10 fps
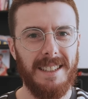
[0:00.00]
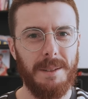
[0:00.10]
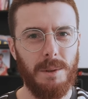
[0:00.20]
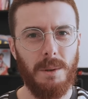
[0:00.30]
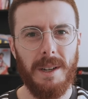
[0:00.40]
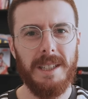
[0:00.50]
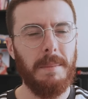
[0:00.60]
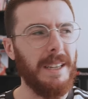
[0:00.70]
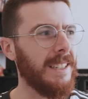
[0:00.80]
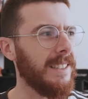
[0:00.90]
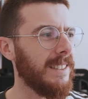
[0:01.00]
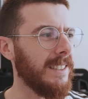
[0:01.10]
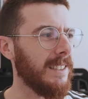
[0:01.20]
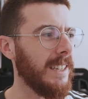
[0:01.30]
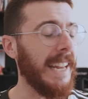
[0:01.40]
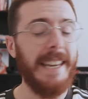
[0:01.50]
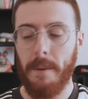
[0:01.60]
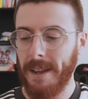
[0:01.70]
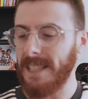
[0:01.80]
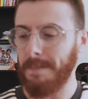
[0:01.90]
He was always a bit inconsistent, and
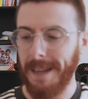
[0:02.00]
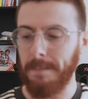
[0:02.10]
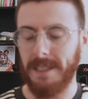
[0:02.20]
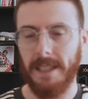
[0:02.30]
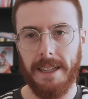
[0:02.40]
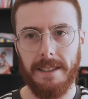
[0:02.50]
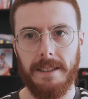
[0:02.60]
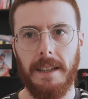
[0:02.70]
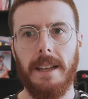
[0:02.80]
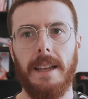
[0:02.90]
now he has made mistakes.